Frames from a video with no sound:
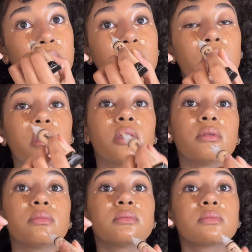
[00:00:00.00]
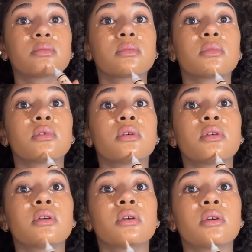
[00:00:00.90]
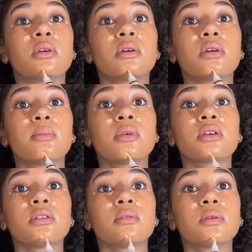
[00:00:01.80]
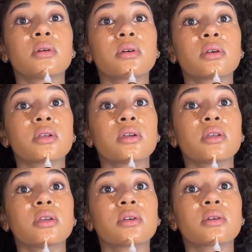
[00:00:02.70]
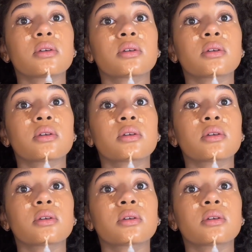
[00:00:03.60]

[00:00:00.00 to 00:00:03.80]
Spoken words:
Then I make a little heart down here,